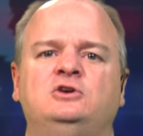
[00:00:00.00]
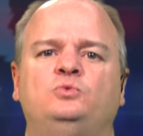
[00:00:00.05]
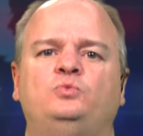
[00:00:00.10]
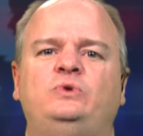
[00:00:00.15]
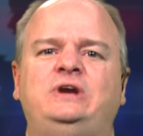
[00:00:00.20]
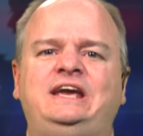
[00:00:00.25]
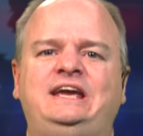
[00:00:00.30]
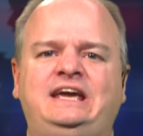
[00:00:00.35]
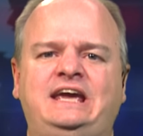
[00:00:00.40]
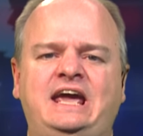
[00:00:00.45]

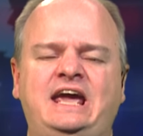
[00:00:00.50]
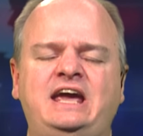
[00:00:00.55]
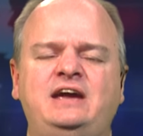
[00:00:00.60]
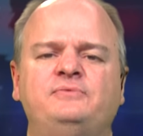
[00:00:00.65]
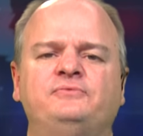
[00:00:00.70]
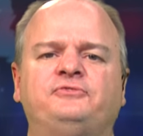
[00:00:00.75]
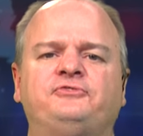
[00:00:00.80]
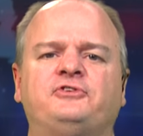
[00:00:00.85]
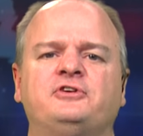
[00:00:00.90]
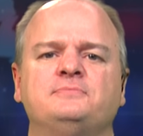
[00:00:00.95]
we
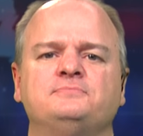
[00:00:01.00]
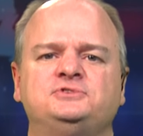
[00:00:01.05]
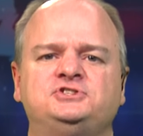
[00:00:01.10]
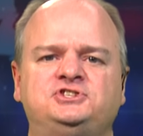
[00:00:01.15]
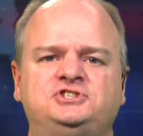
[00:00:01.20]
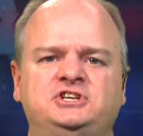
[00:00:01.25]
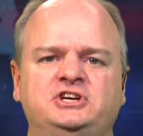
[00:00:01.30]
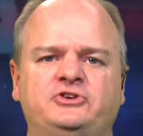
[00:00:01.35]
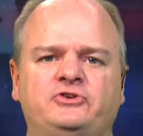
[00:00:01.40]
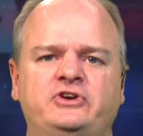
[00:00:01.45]
came from
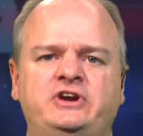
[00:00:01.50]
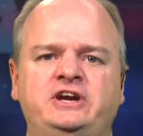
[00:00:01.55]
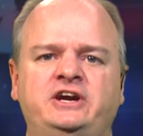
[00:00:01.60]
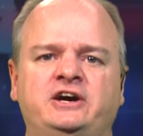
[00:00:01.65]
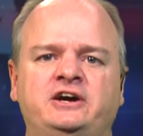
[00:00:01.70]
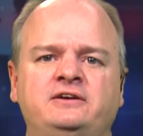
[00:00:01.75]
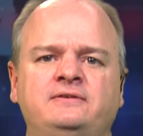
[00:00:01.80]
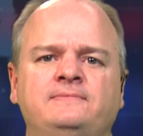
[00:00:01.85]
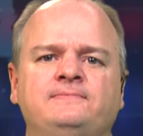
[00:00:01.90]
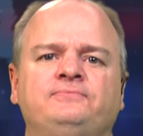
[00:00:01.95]

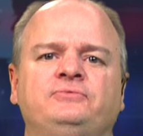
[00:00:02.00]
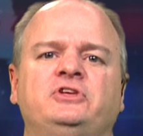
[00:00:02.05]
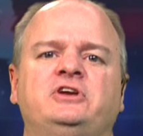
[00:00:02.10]
Syria,